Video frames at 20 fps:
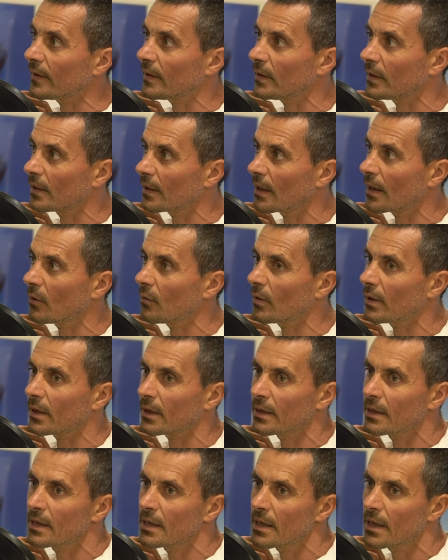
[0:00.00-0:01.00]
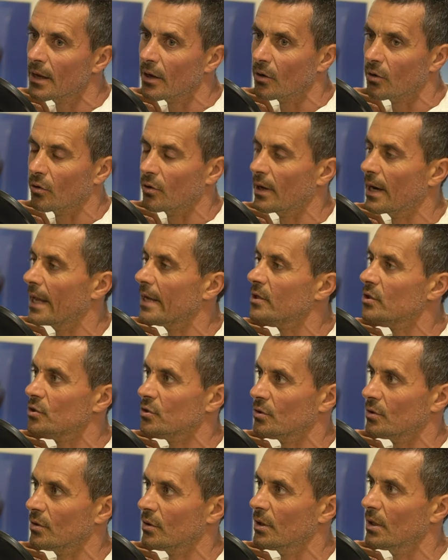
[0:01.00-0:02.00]
and our
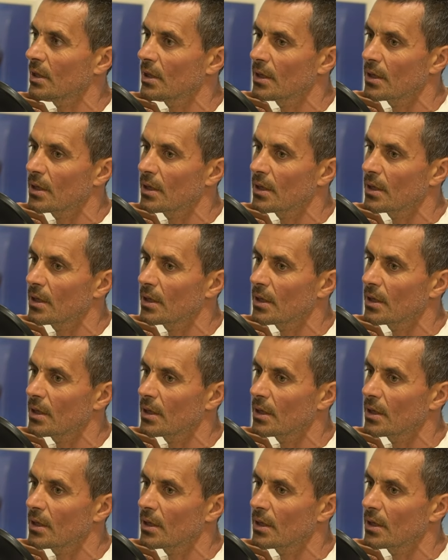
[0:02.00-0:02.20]
connection